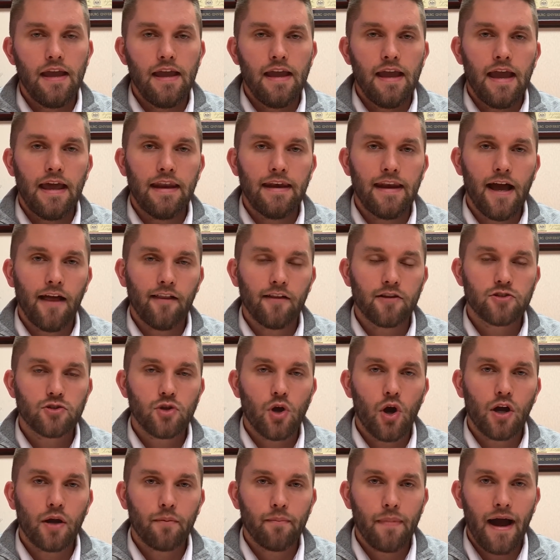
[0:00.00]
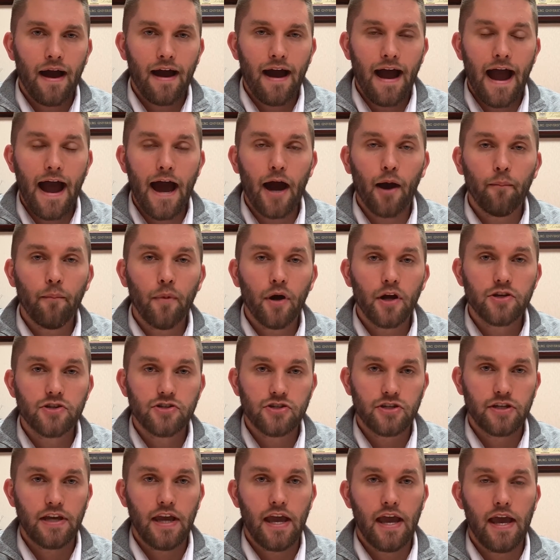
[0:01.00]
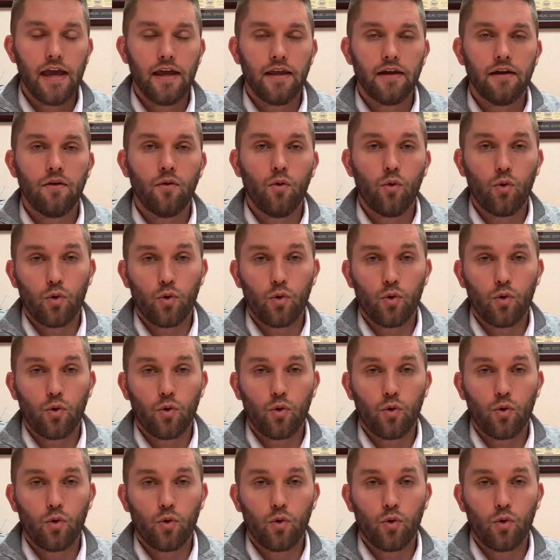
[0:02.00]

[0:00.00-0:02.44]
And now let's talk about how much can